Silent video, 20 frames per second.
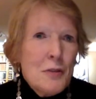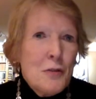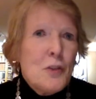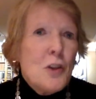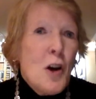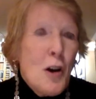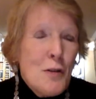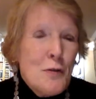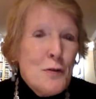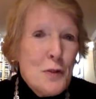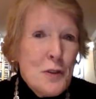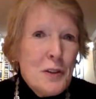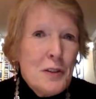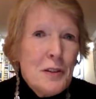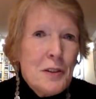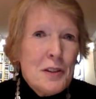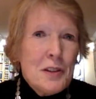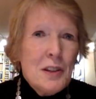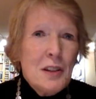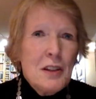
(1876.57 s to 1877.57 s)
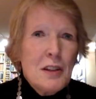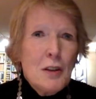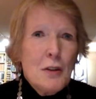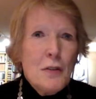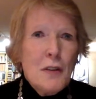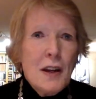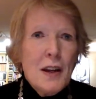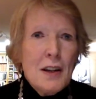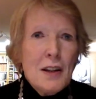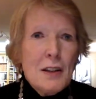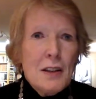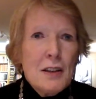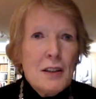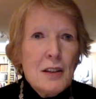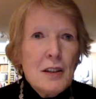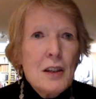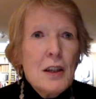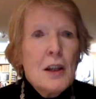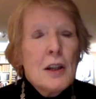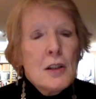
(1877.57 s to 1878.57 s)
confidence in the fact that
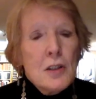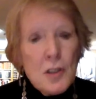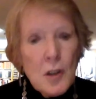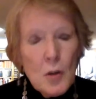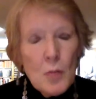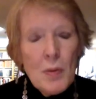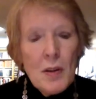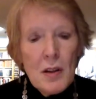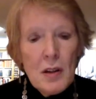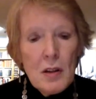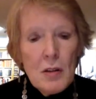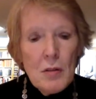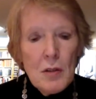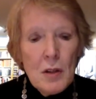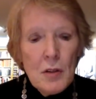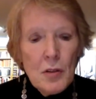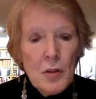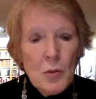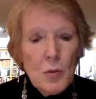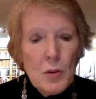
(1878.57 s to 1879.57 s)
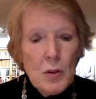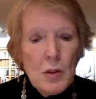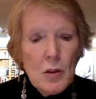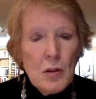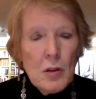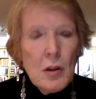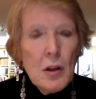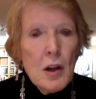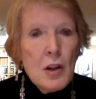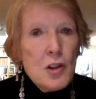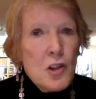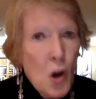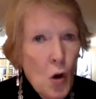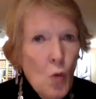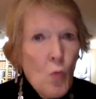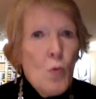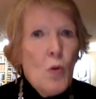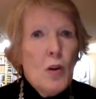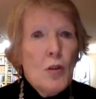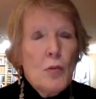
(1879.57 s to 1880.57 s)
so many around the world
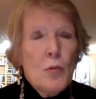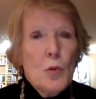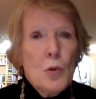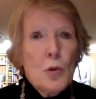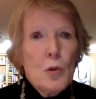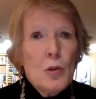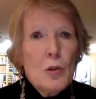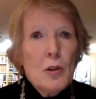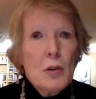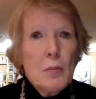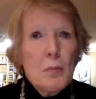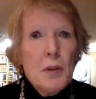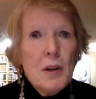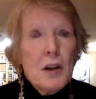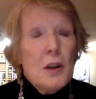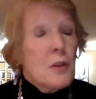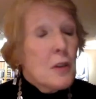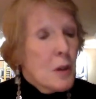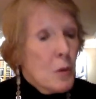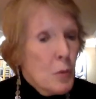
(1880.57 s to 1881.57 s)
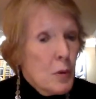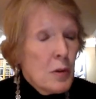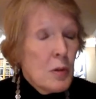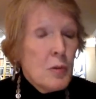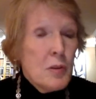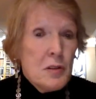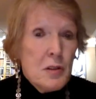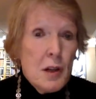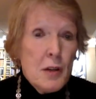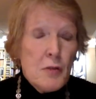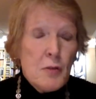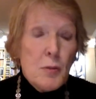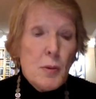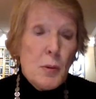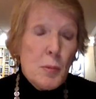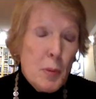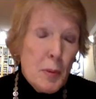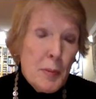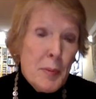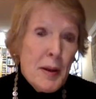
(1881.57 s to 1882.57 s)
don't want war, but I think we always have to be
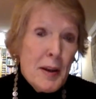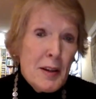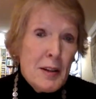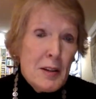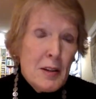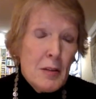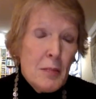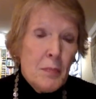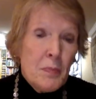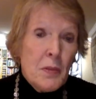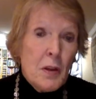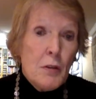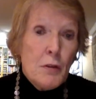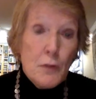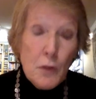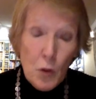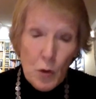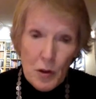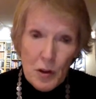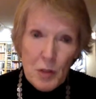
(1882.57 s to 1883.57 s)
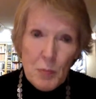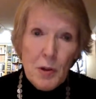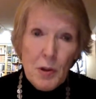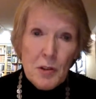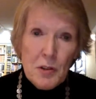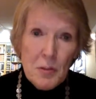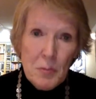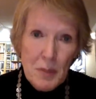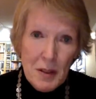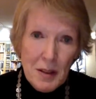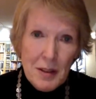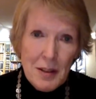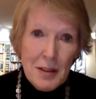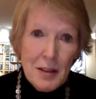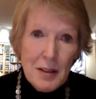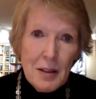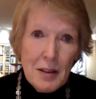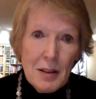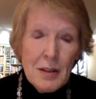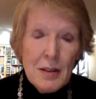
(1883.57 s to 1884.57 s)
prepared for its
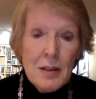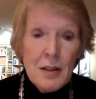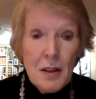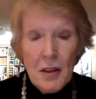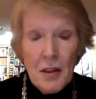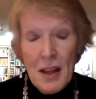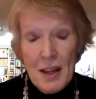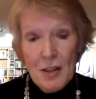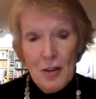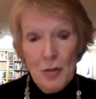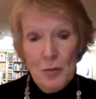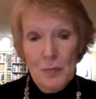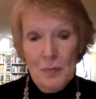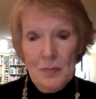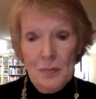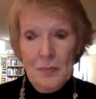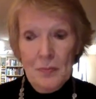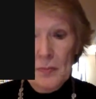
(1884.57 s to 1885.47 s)
possibility. Thank you.